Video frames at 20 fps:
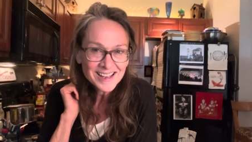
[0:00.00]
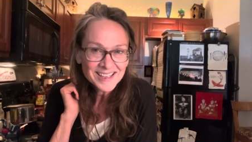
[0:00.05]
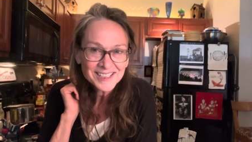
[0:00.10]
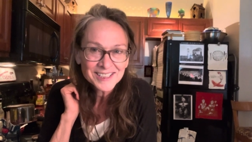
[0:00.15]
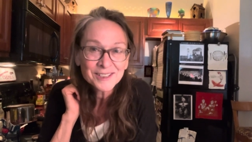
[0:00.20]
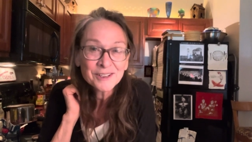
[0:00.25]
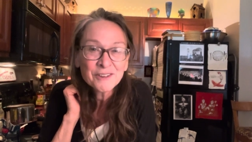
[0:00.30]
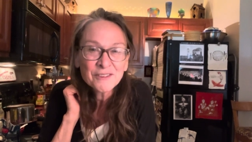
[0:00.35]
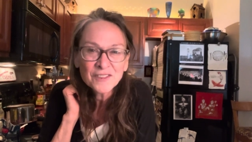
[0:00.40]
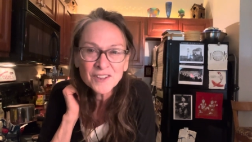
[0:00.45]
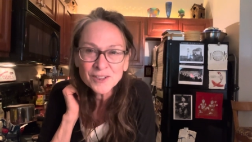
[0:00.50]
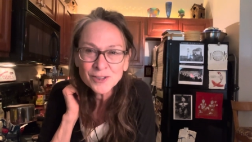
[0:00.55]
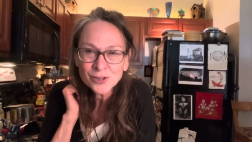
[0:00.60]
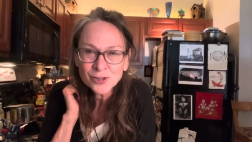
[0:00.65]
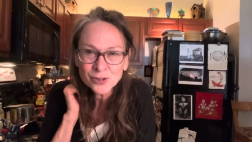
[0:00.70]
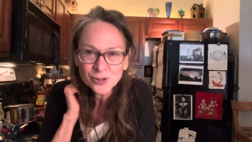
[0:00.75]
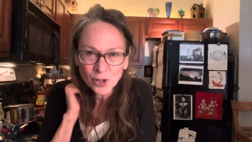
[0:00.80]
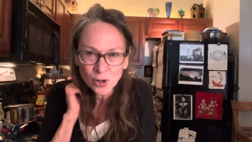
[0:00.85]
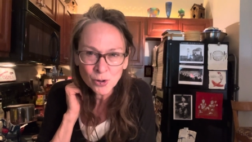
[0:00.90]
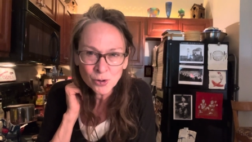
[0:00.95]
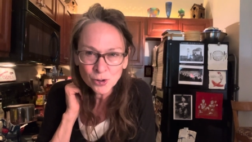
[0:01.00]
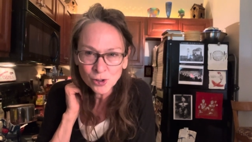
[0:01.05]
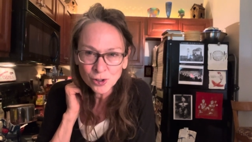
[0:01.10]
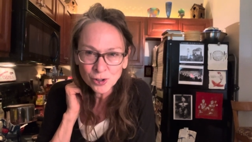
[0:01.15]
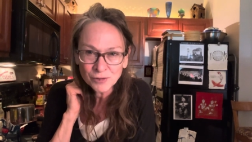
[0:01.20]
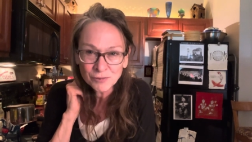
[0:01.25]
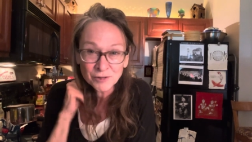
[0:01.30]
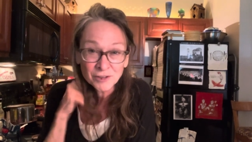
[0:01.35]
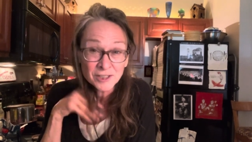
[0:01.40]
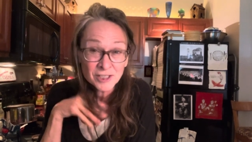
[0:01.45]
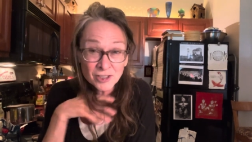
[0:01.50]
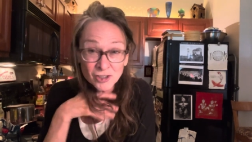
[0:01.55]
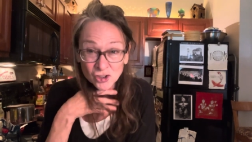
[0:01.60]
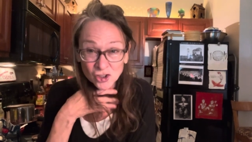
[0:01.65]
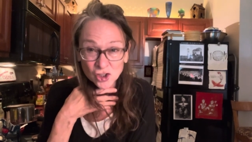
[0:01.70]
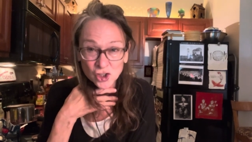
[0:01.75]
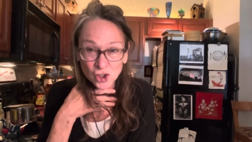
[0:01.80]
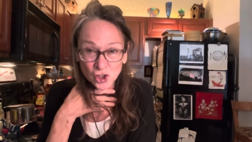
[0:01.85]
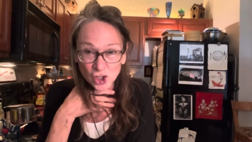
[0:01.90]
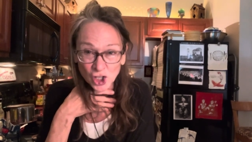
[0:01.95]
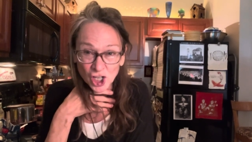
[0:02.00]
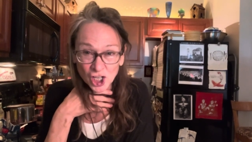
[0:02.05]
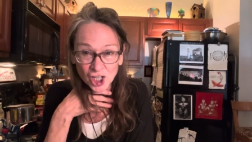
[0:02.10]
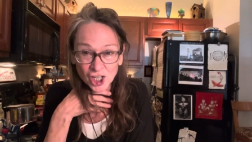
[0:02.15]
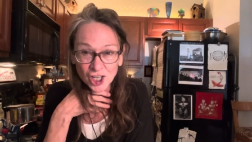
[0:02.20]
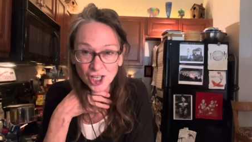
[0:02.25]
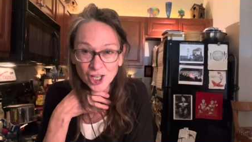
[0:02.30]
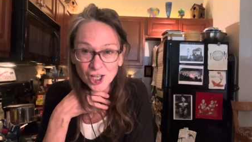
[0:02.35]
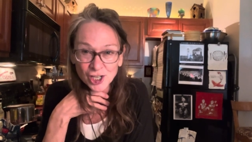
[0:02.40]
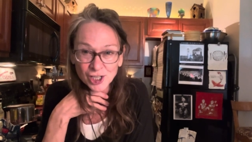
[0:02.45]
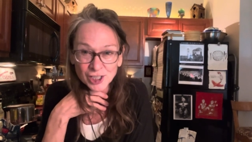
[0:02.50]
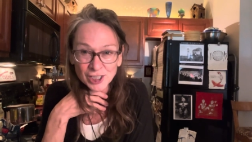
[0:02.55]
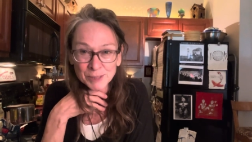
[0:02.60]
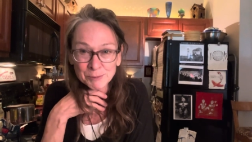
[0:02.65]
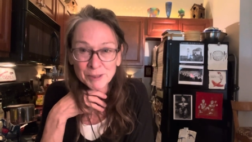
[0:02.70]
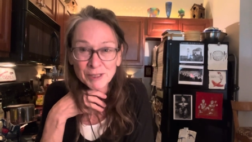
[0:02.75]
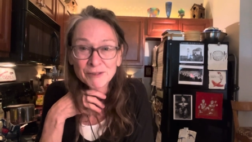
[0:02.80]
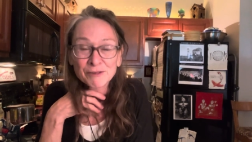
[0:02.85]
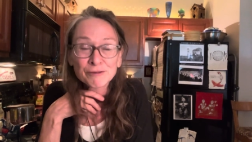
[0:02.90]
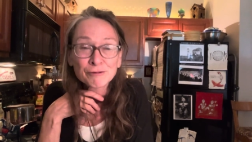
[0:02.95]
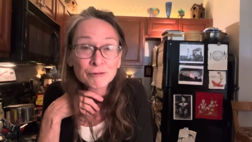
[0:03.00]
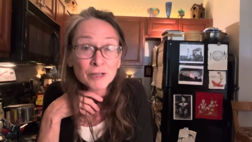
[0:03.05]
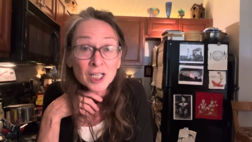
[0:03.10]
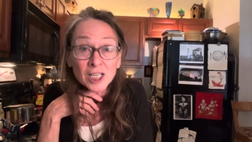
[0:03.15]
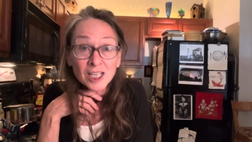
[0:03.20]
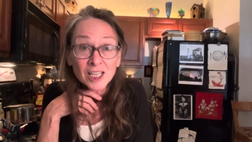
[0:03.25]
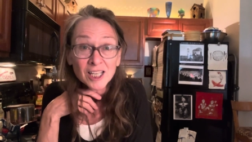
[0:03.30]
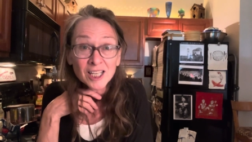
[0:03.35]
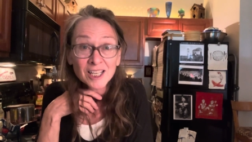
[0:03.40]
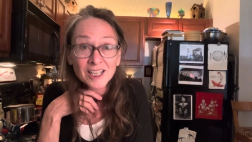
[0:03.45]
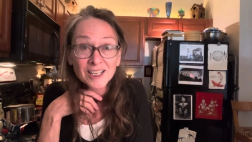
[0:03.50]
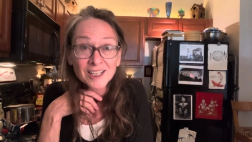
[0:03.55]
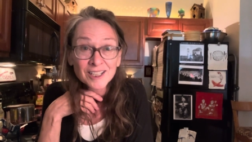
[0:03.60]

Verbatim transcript: So it feels so good for this chick to be free,